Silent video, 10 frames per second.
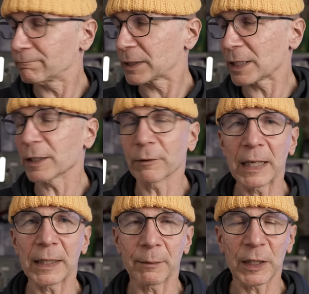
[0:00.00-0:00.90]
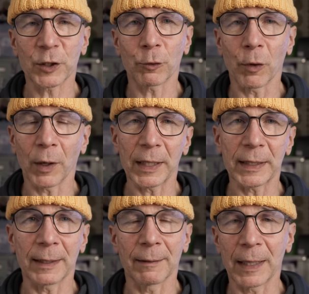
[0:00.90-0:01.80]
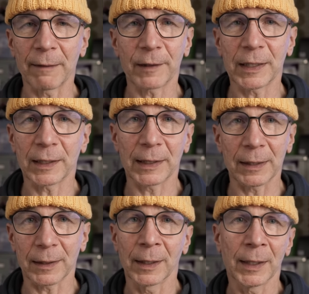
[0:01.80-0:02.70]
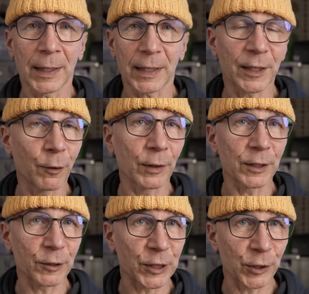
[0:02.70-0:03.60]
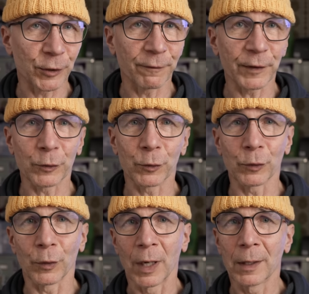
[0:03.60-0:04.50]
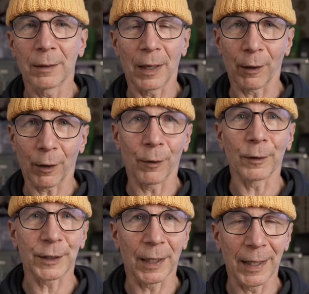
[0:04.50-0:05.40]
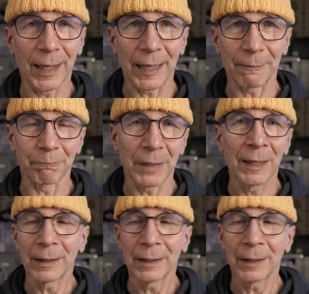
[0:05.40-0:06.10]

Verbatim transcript: such a great image quality and everything that is going to serve you a long time.